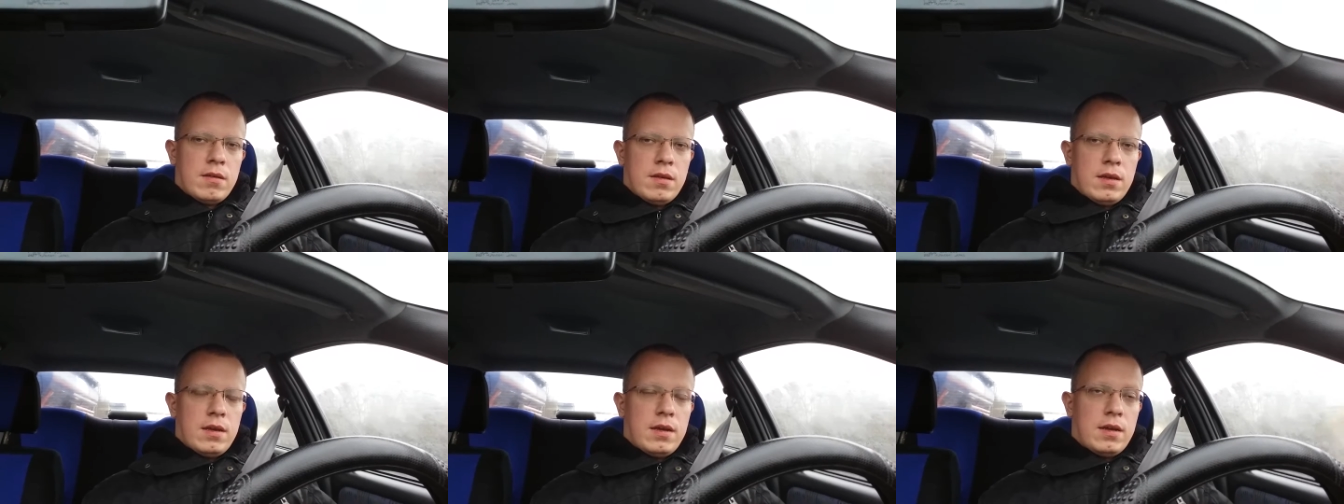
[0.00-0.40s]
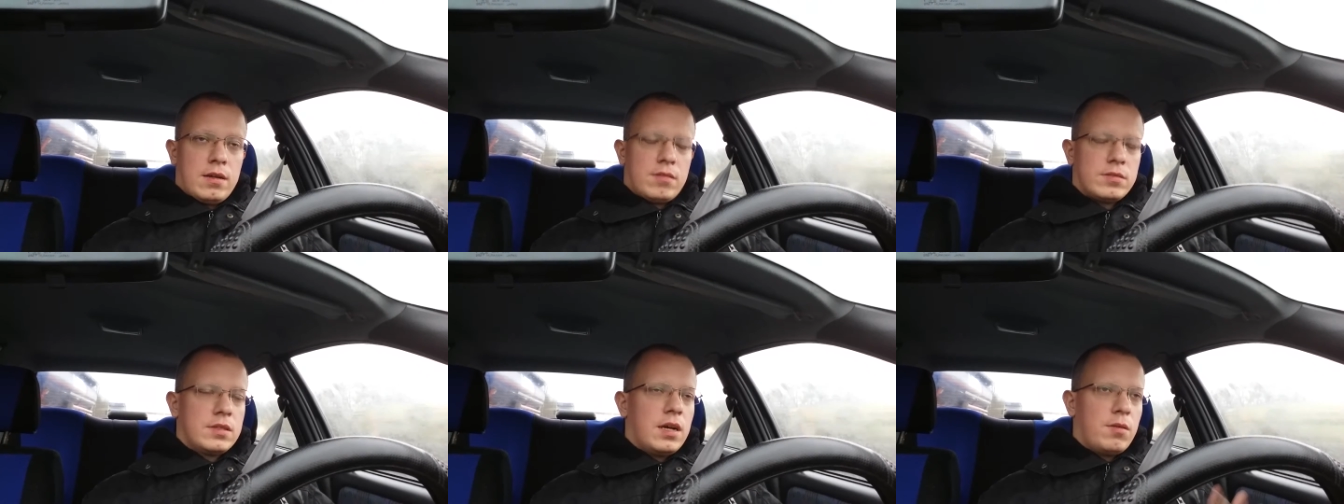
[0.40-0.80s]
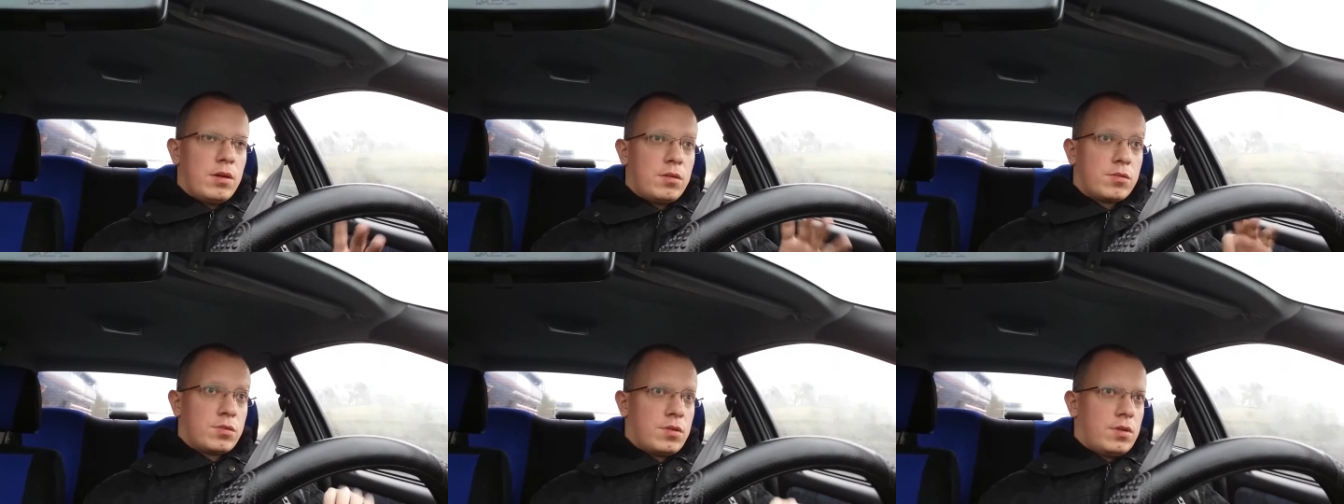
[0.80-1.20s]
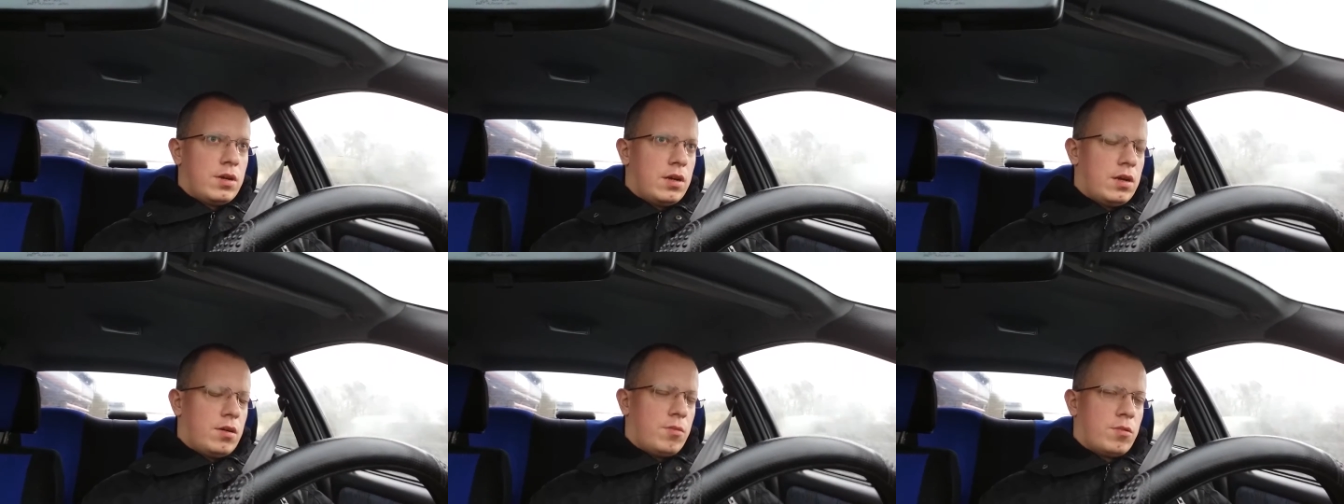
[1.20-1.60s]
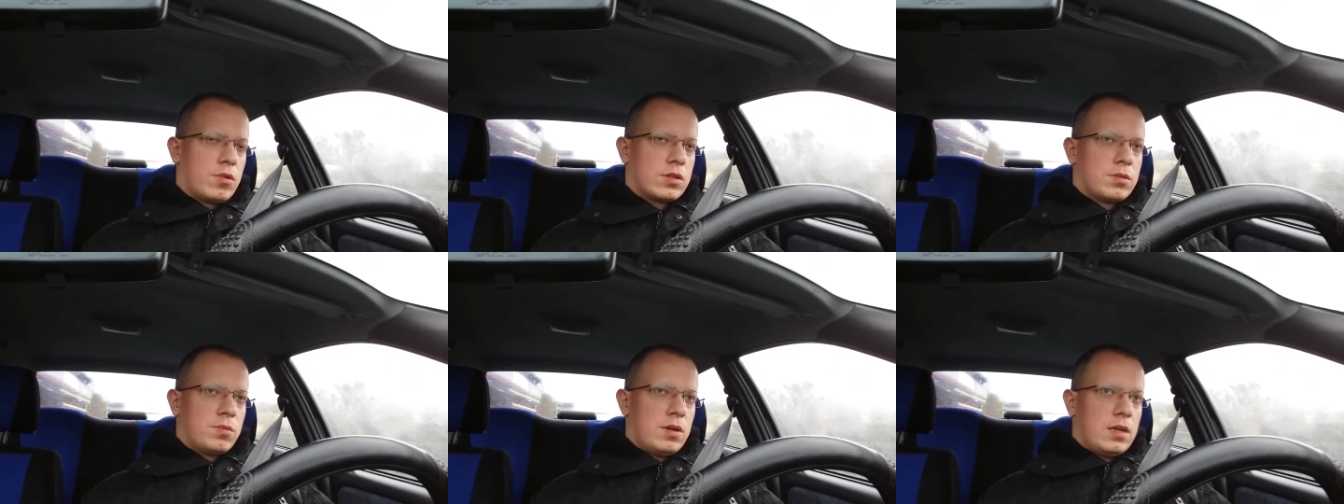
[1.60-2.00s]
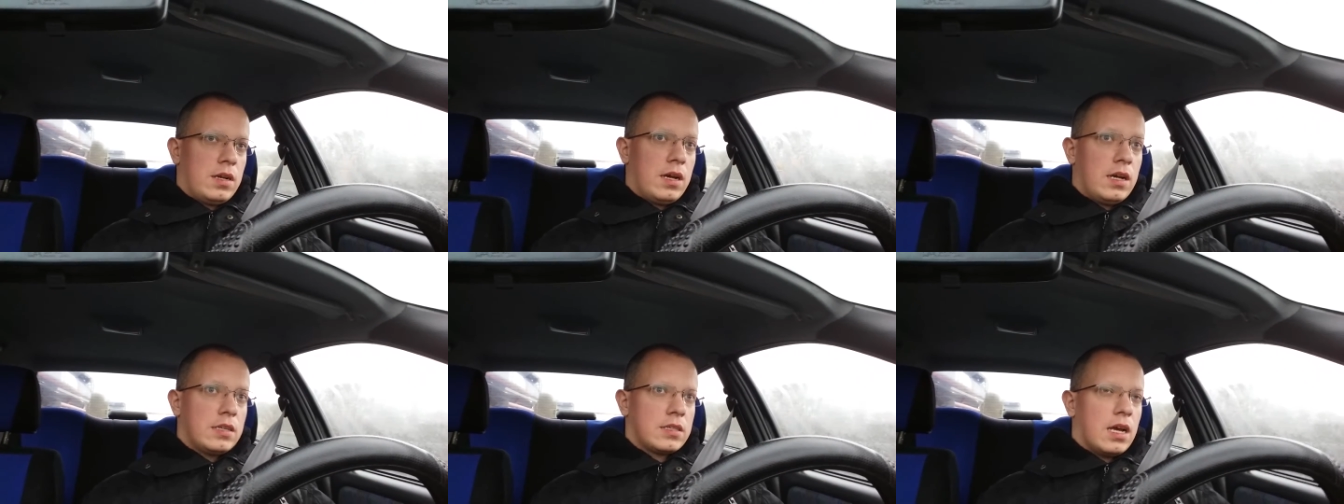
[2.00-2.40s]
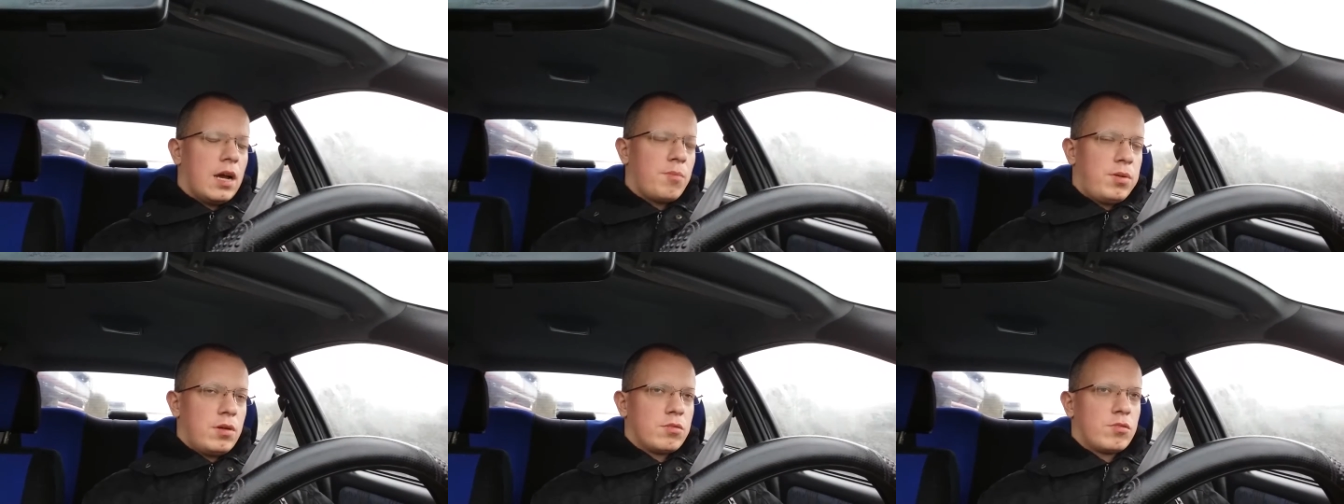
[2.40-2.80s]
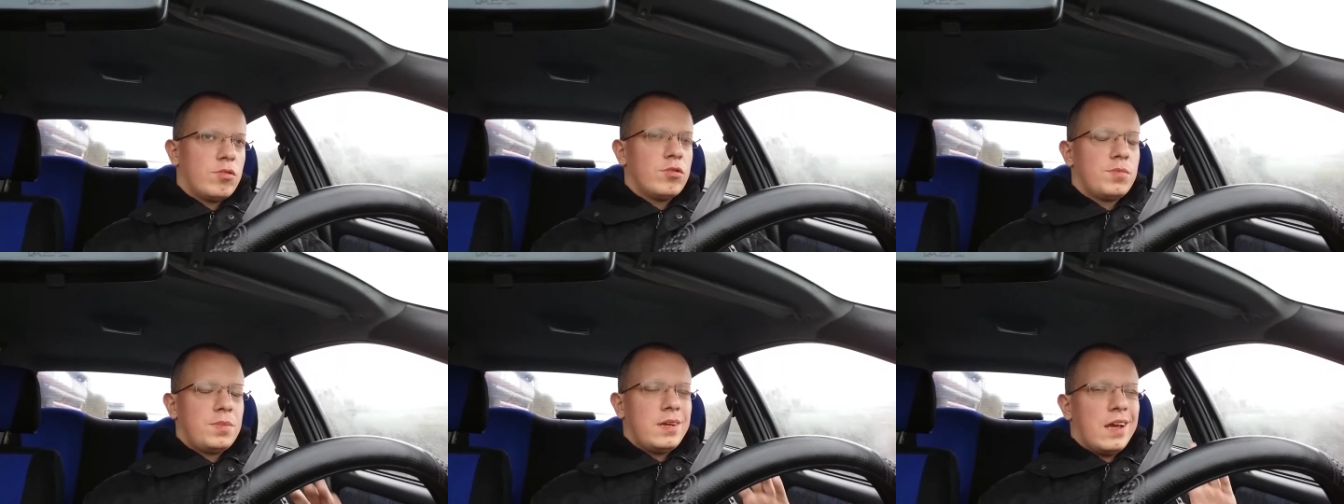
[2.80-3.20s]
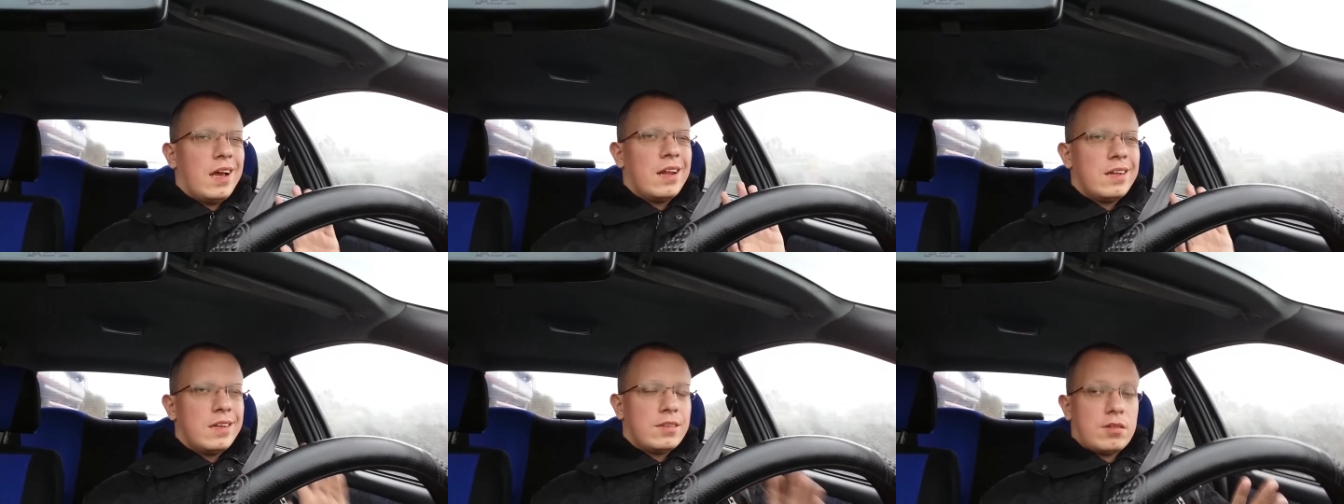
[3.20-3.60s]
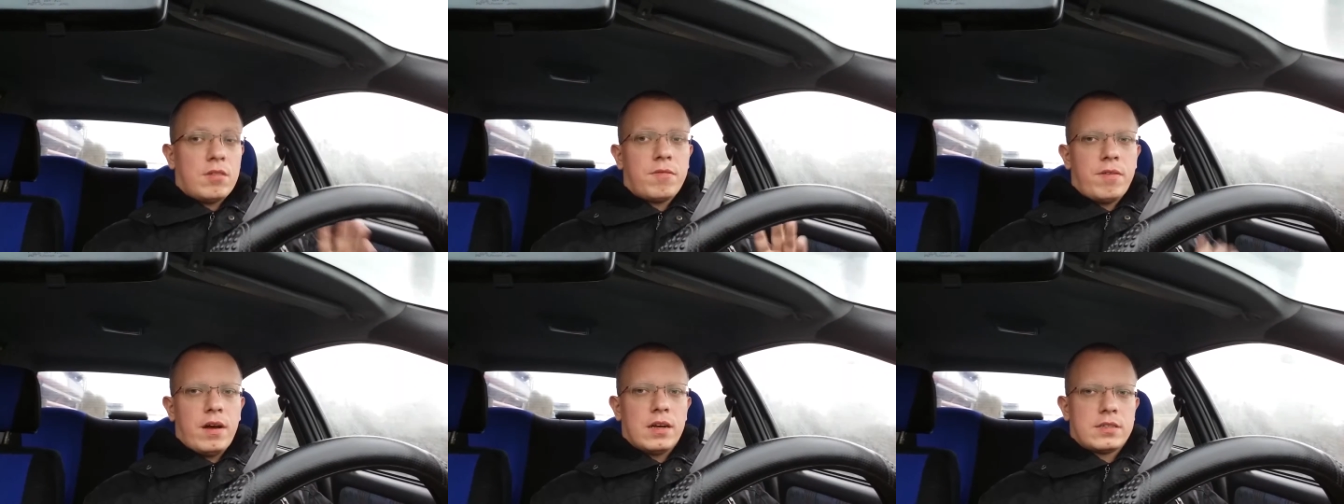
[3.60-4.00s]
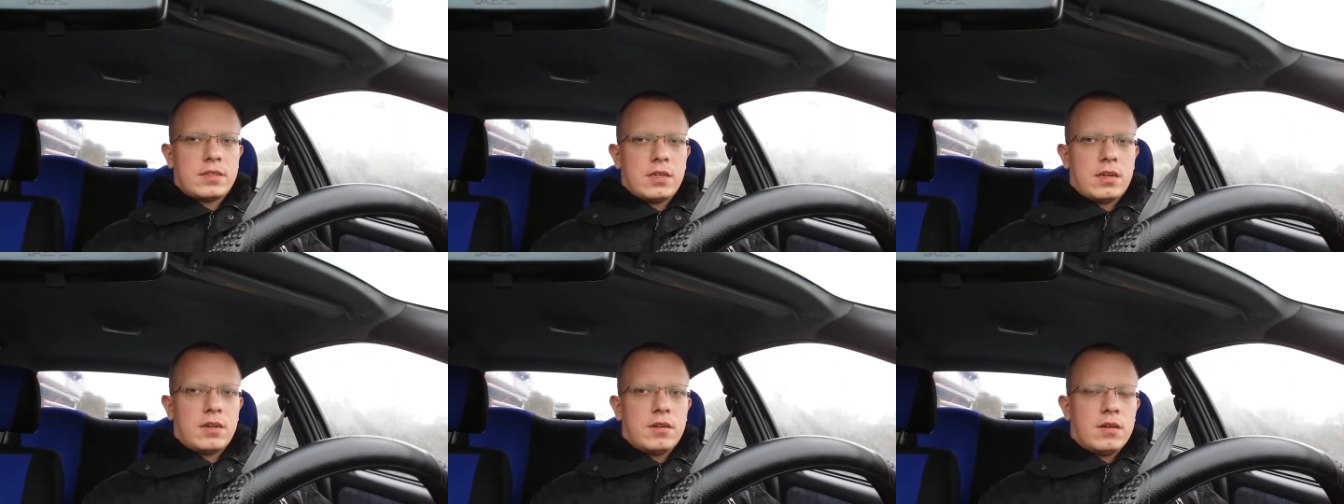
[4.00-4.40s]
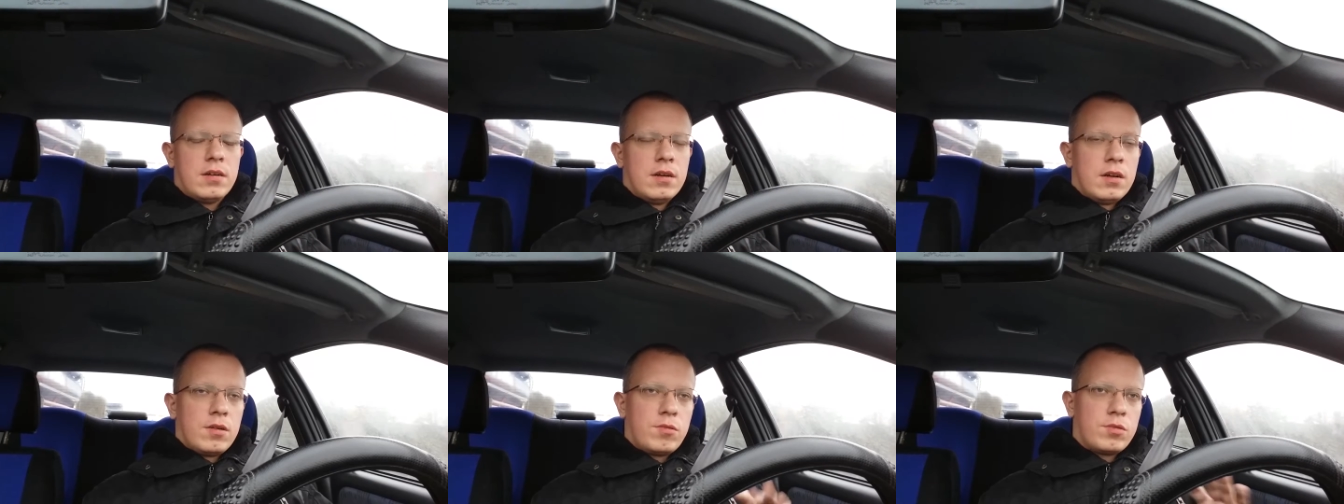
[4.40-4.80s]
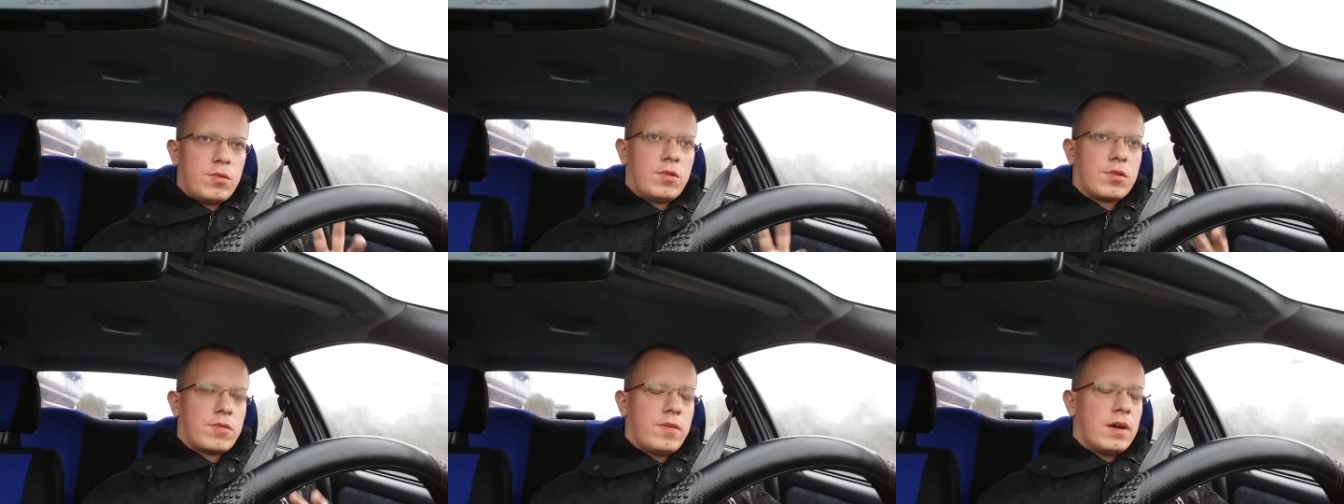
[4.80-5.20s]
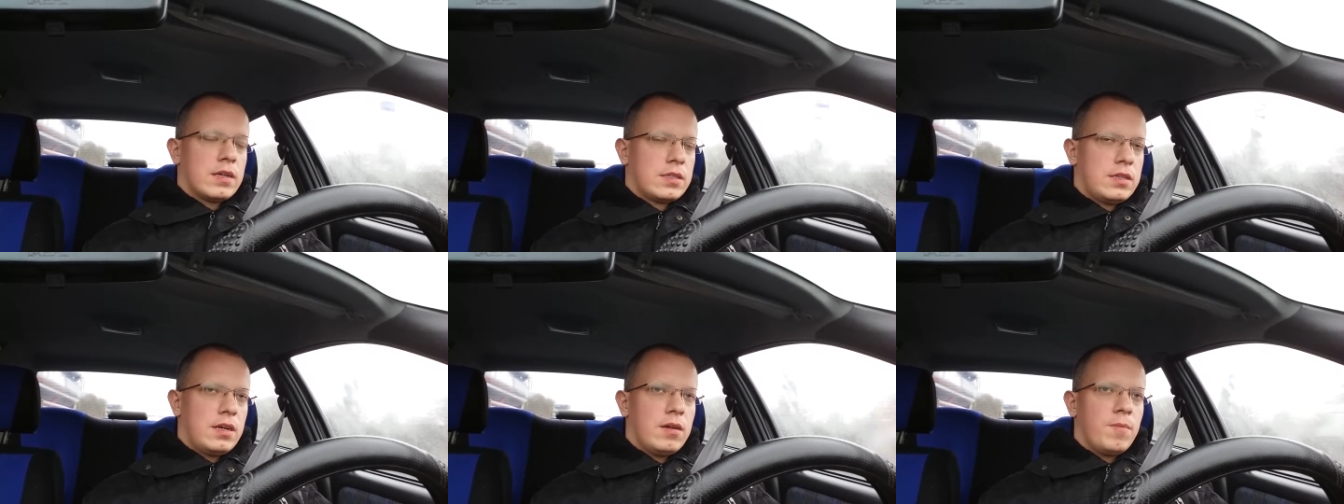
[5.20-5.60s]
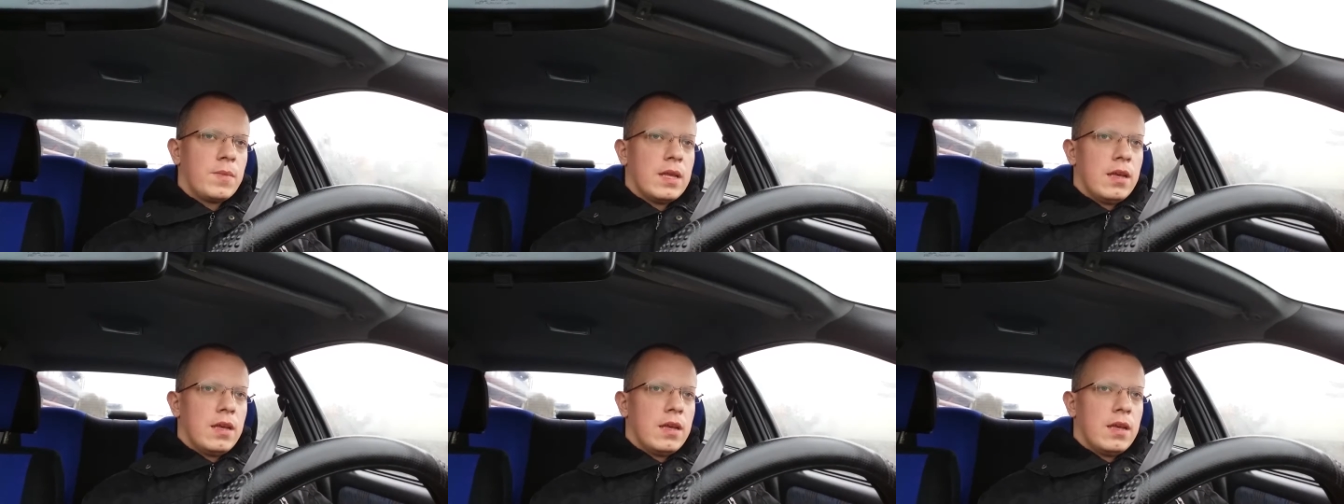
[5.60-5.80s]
Because download works really nice. Upload could be a little faster, could work faster,